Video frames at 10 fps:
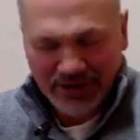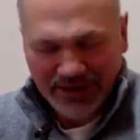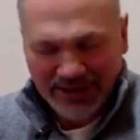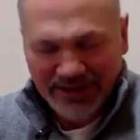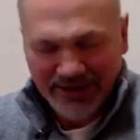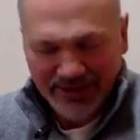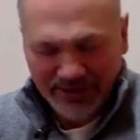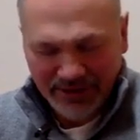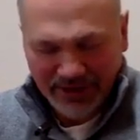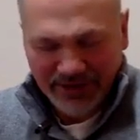and didn't
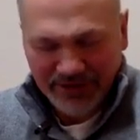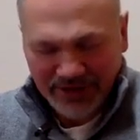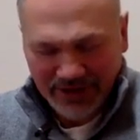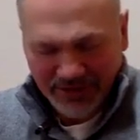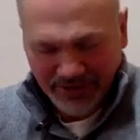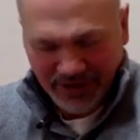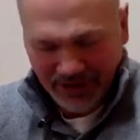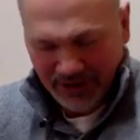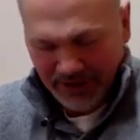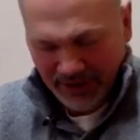lift a
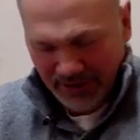finger.